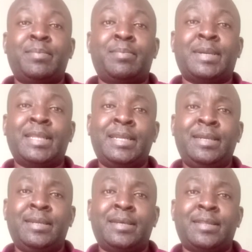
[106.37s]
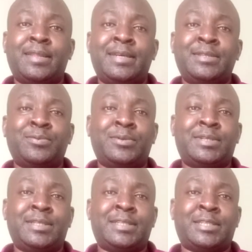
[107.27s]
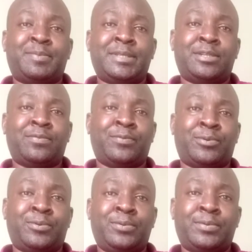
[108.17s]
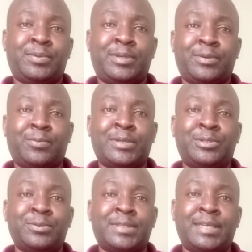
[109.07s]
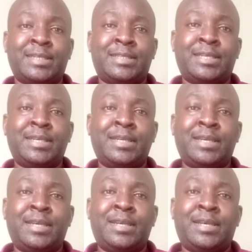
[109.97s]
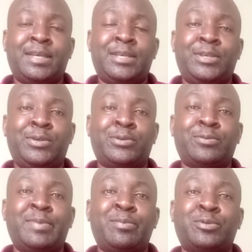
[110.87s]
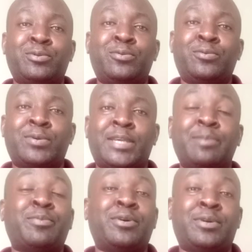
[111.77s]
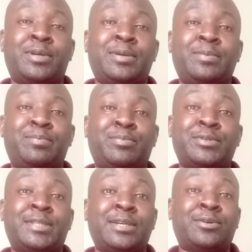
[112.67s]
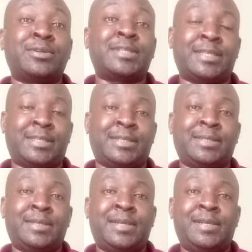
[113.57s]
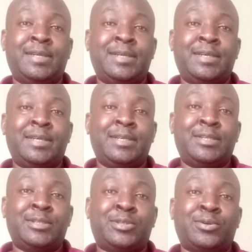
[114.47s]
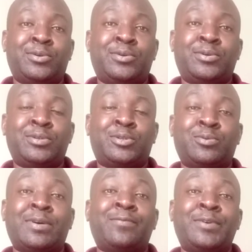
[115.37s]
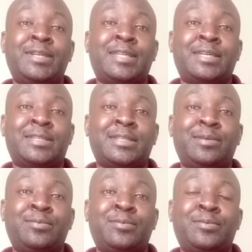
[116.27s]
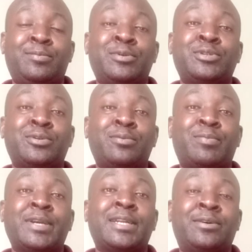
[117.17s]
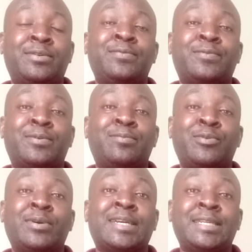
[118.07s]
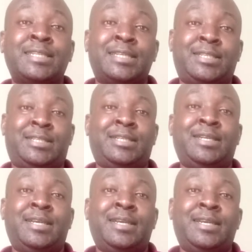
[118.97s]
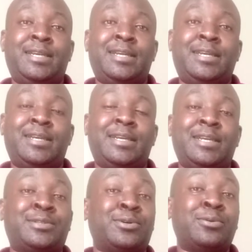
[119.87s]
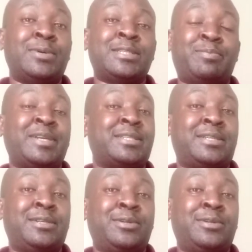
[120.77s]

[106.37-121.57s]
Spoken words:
But then that's what is expected of you. Once you start, you should be able to keep on posting content. So to avoid that emotional breakdown from your critics, it's always best